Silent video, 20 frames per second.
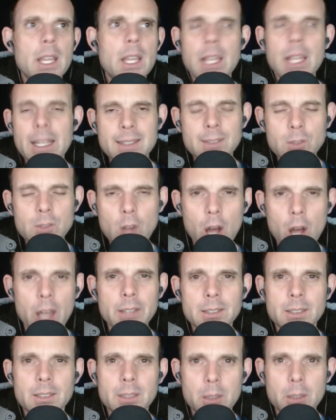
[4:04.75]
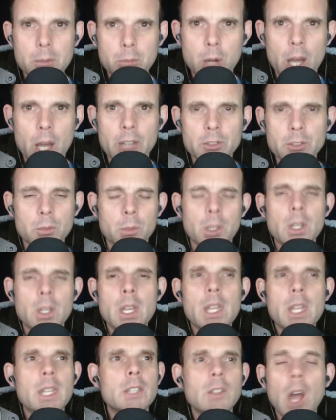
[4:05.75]
It's not possible.
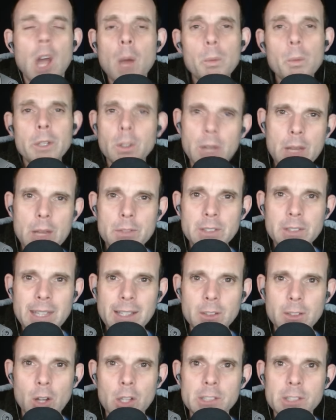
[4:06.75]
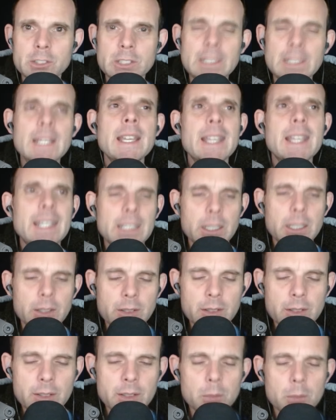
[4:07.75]
Not we don't have the technology. It is
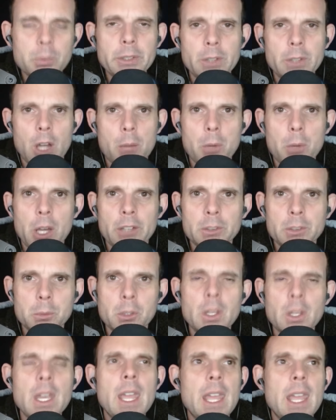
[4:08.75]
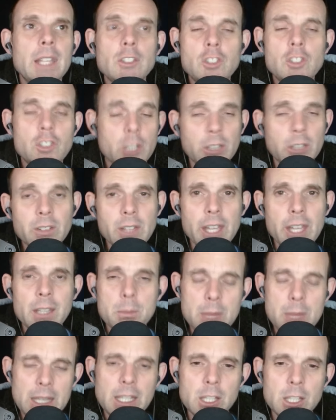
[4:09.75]
simply not possible. Just like
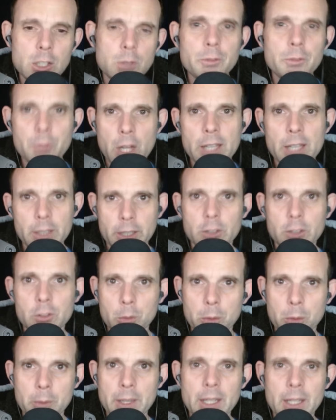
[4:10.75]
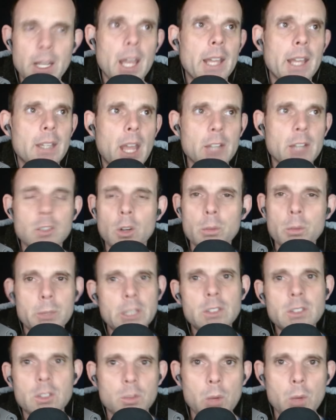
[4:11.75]
making you fly like Superman. I don't
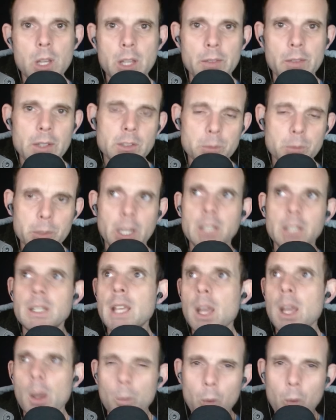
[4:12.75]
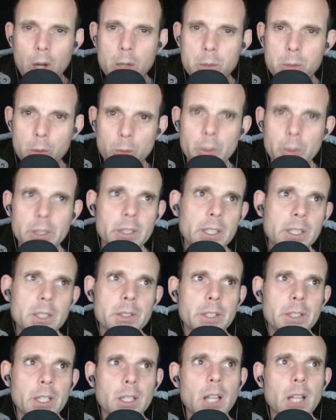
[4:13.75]
mean to dwell on this, but I want to be really
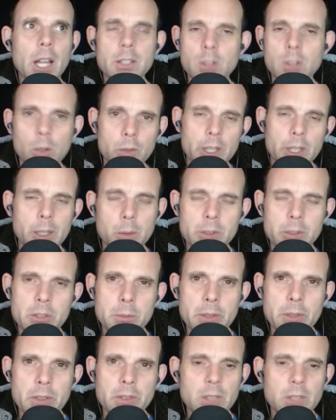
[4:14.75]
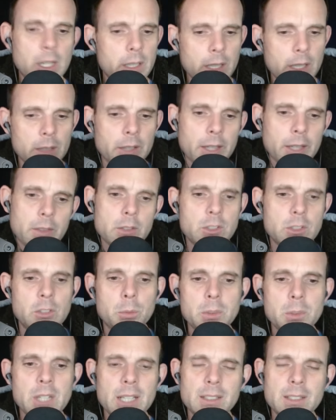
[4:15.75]
clear. I don't like what Smith has done. I like that she's
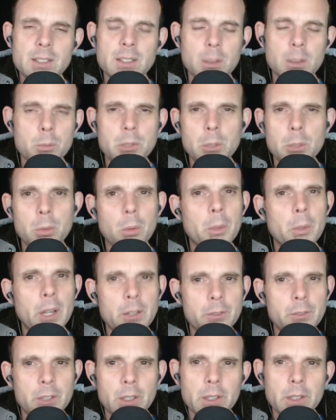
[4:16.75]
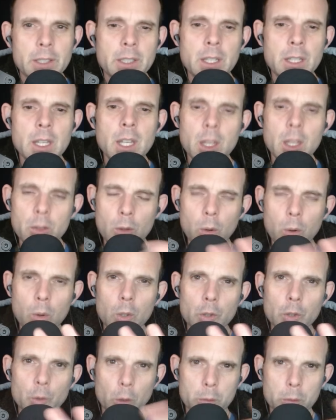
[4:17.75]
protected some people, but I feel like the
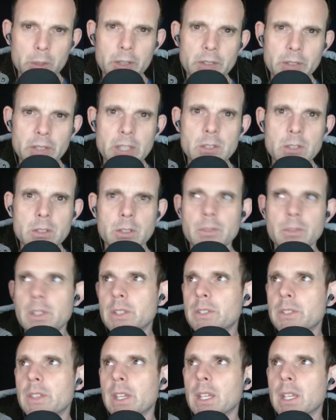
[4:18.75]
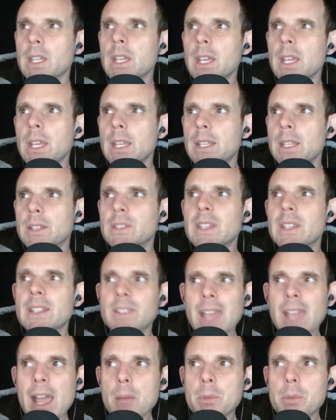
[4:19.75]
whole normalization of this thing
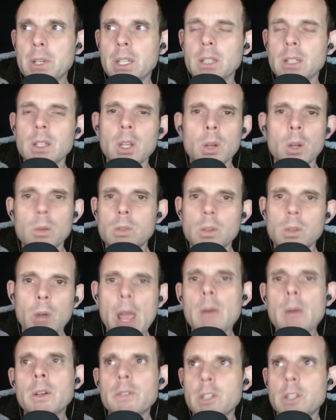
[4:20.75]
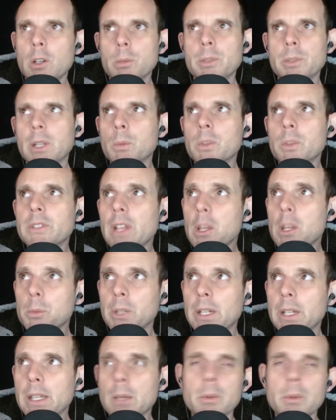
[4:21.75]
is happening out in the open and we're
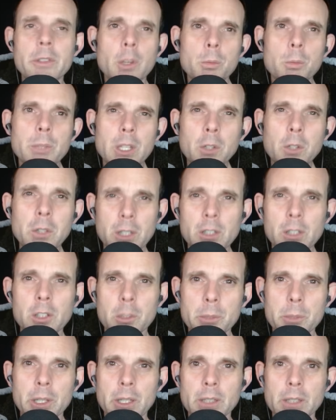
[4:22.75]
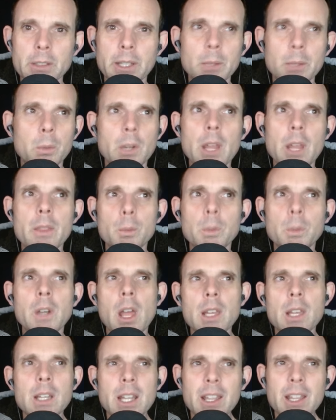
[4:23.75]
celebrating it without being critical about it. Like we're
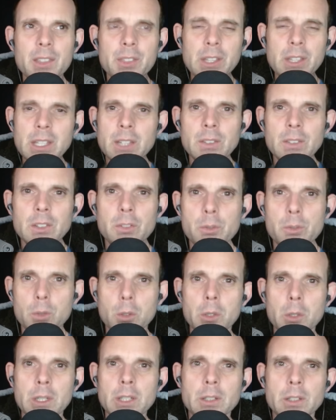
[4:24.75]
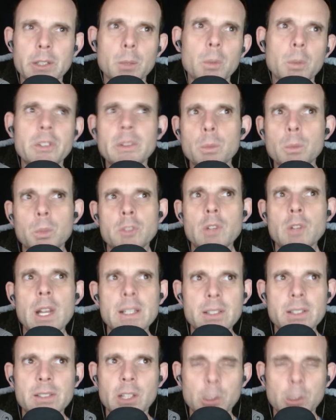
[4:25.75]
not thinking this through critically. We're
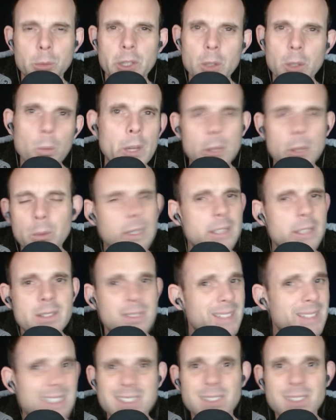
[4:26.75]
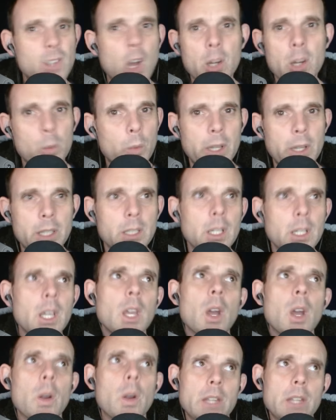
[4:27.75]
trying to celebrate a win when it's not a win.
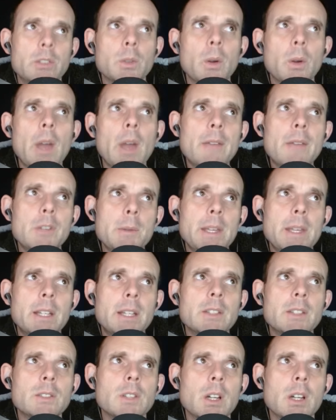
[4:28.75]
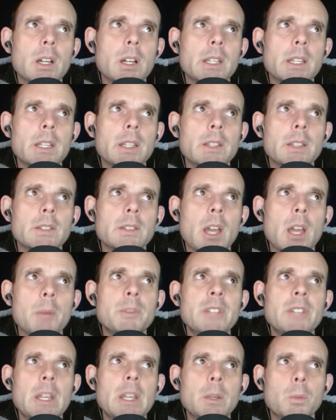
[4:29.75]
Okay, so every man and his dog is
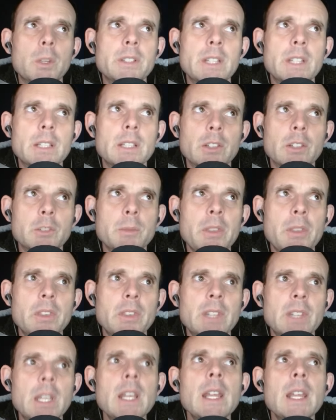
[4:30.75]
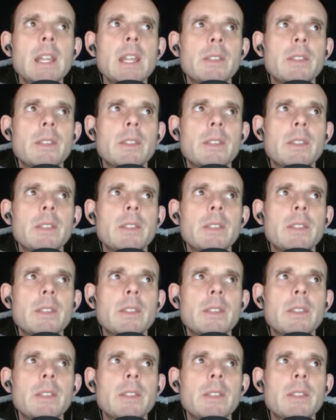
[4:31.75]
upset at what Danielle Smith has said.